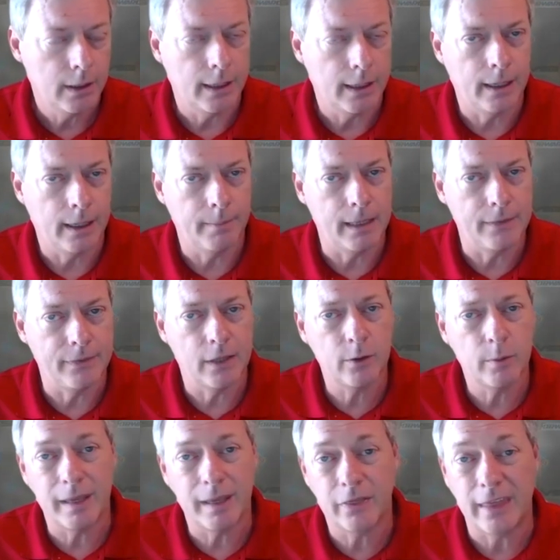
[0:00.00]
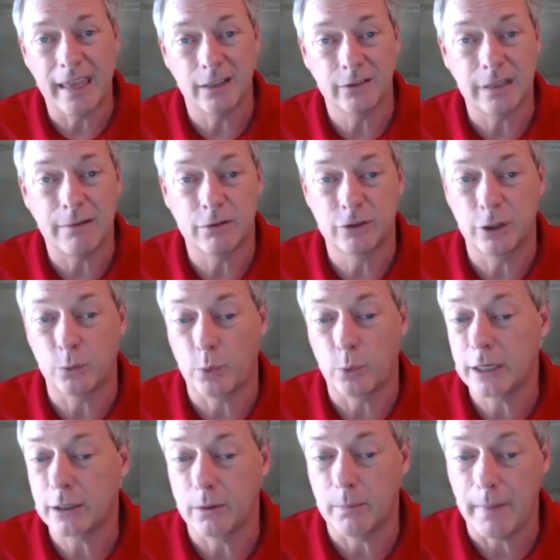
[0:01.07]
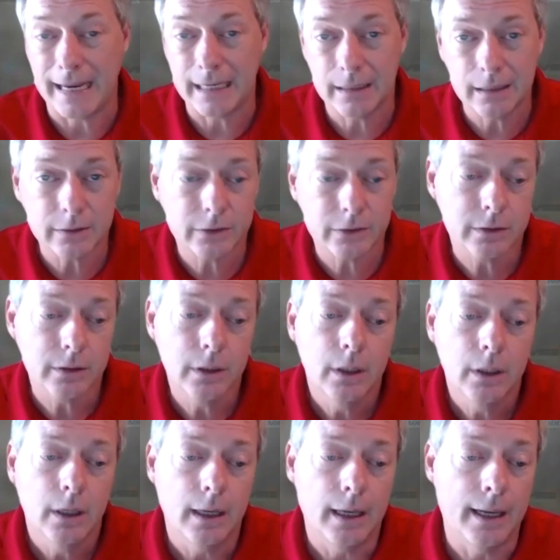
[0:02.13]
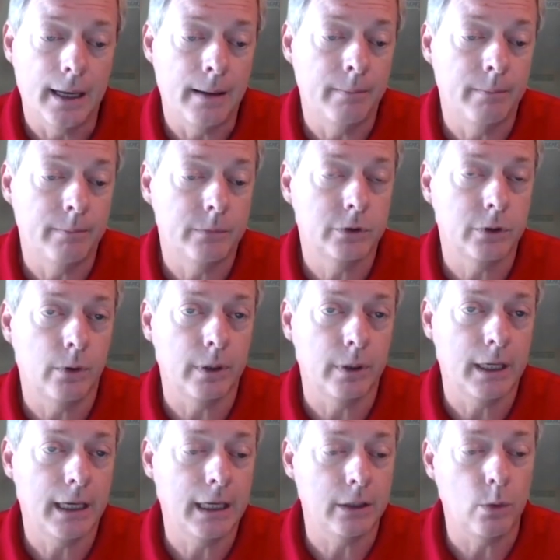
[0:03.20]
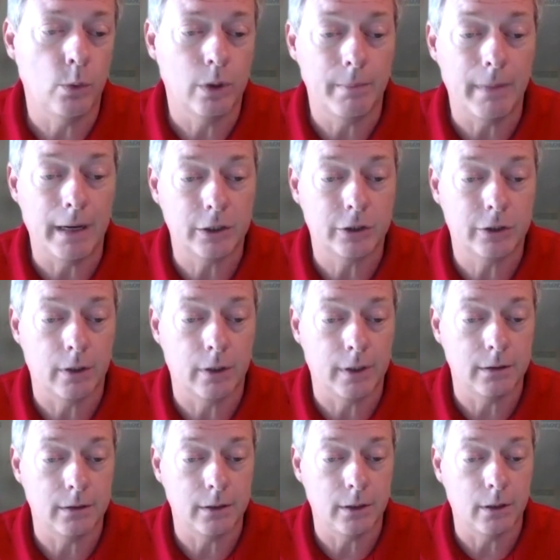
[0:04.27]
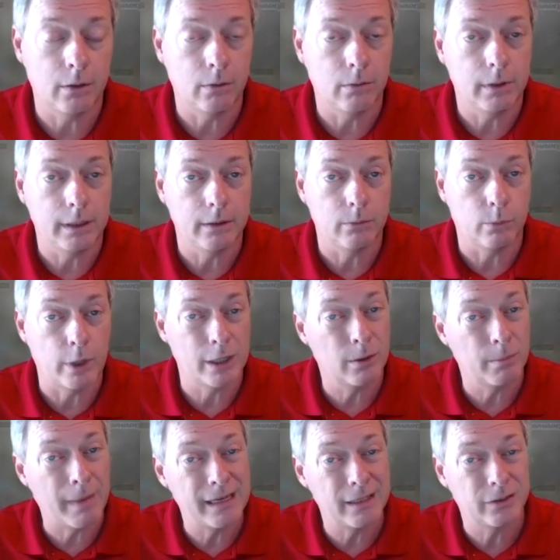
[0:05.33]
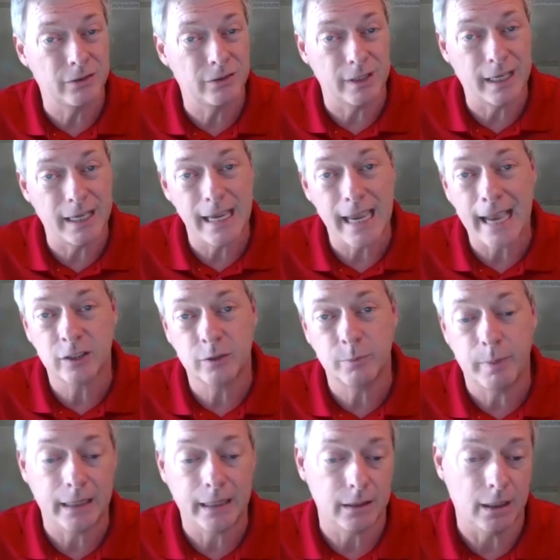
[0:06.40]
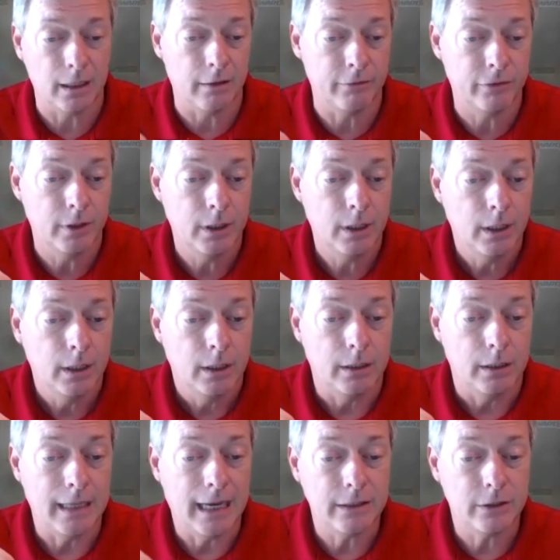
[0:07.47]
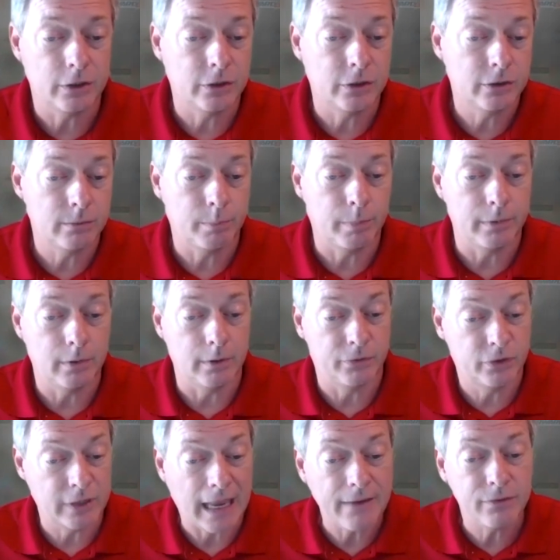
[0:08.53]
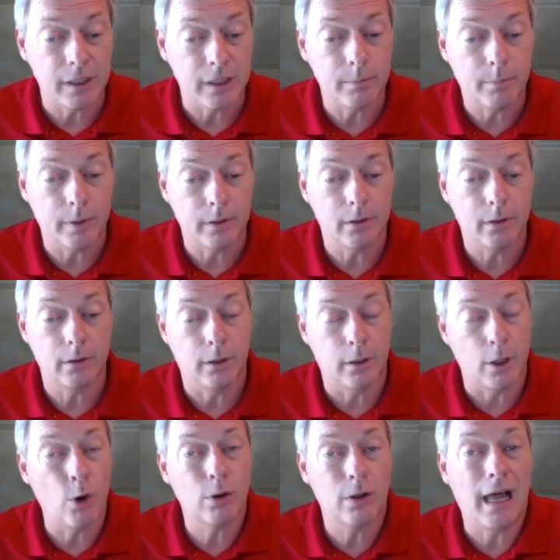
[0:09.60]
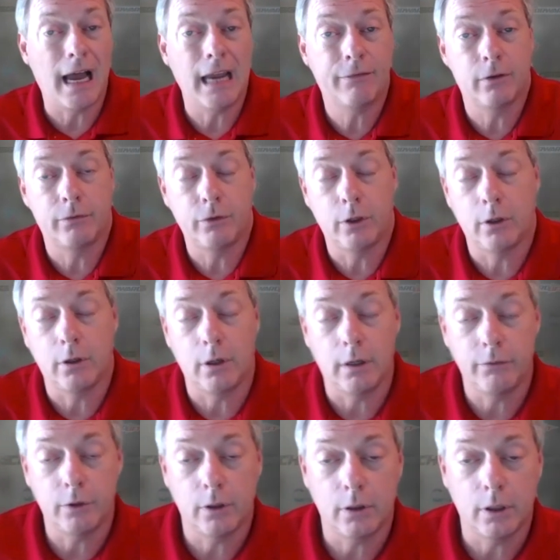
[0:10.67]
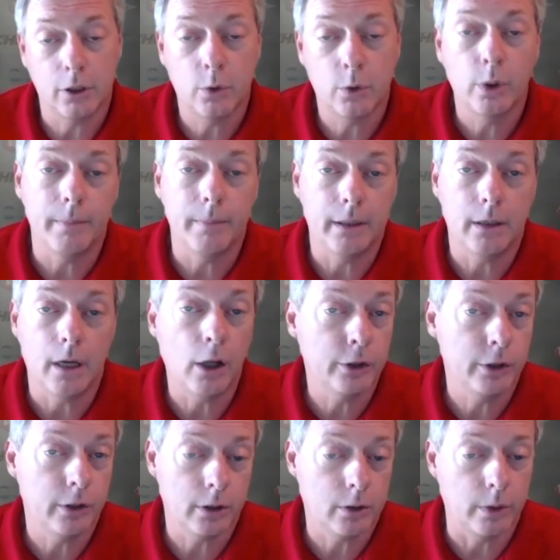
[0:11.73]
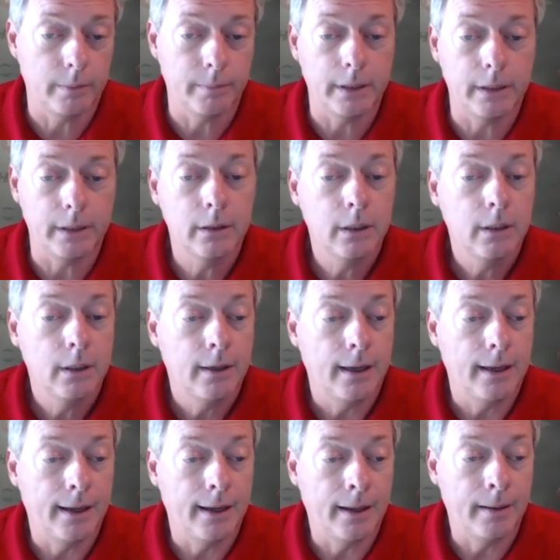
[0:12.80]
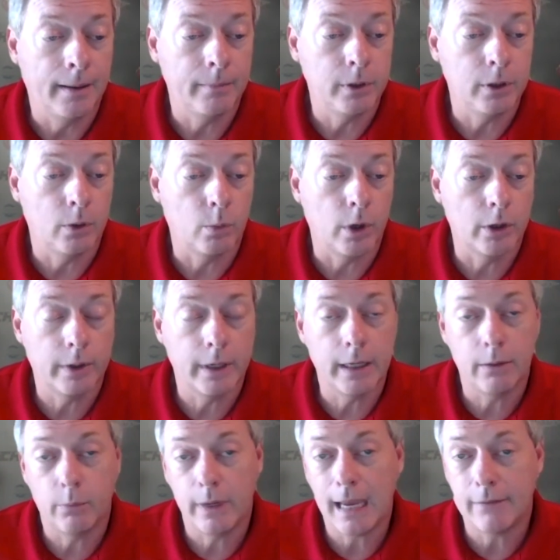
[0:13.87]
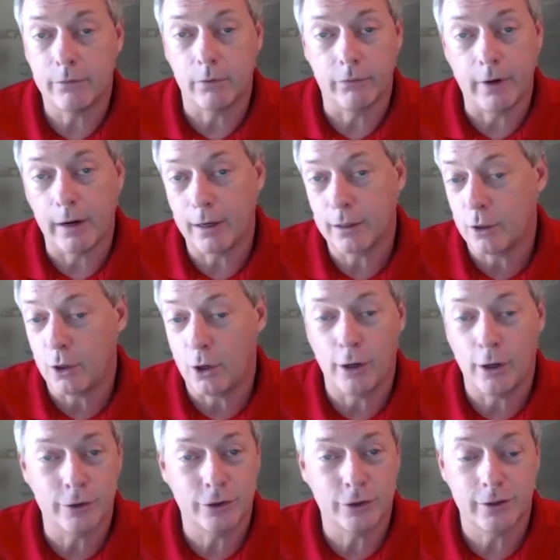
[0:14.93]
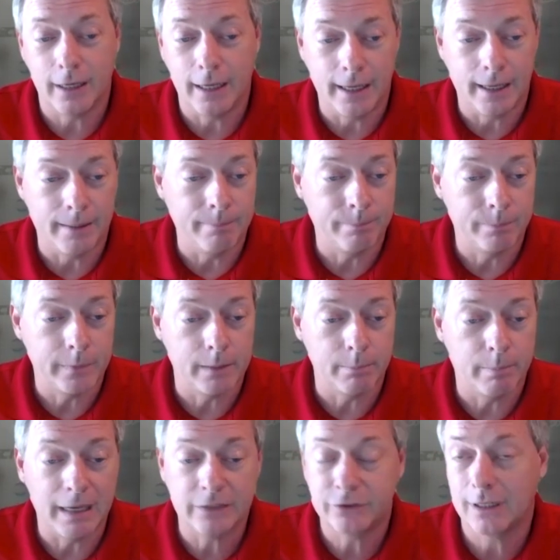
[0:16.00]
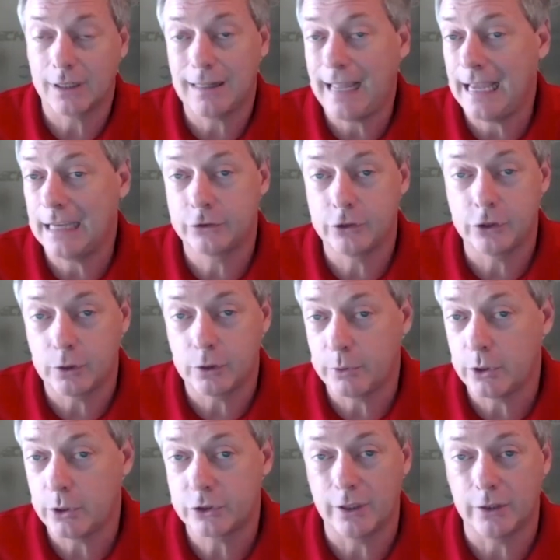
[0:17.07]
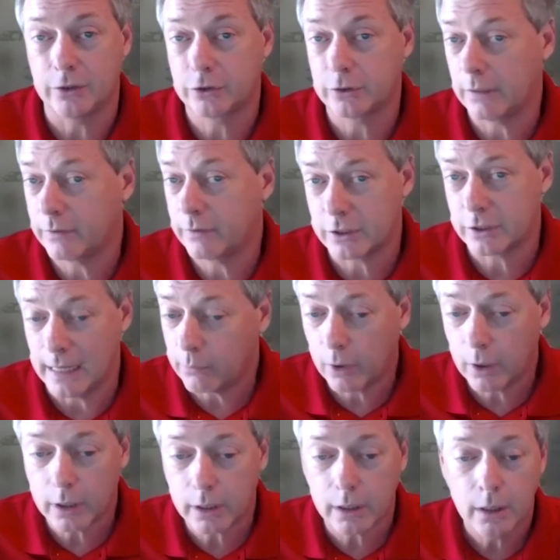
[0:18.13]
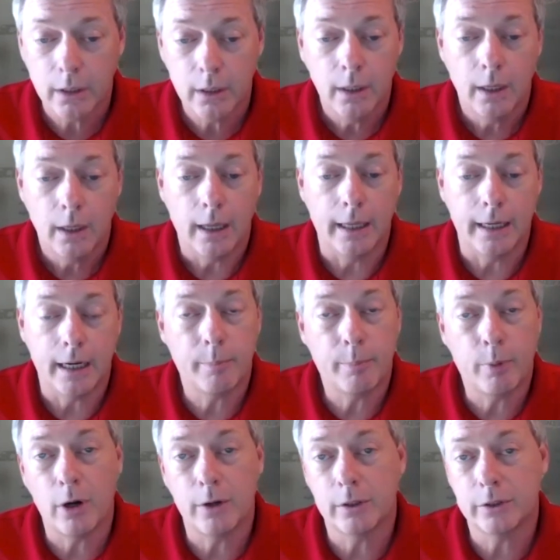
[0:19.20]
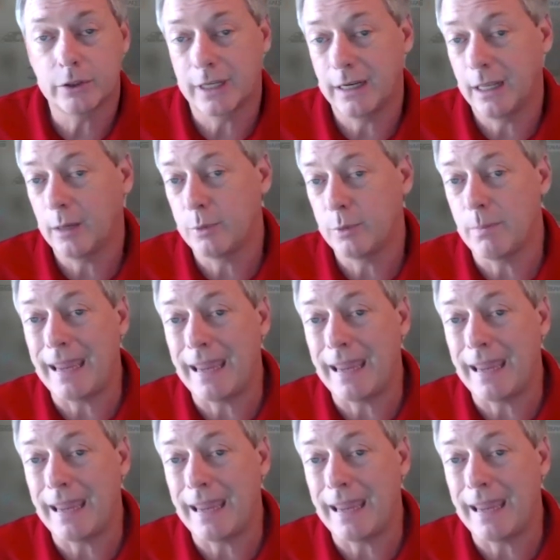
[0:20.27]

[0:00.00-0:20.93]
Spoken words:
And the other big thing is obviously regular maintenance. Mm-hmm. So again, you want to make sure that, you know, regular maintenance is a key aspect of not just safety, but a long life of your equipment, all your equipment. You know, Rotary, we have a very large and best-in-class distribution and service network, and our partners can help you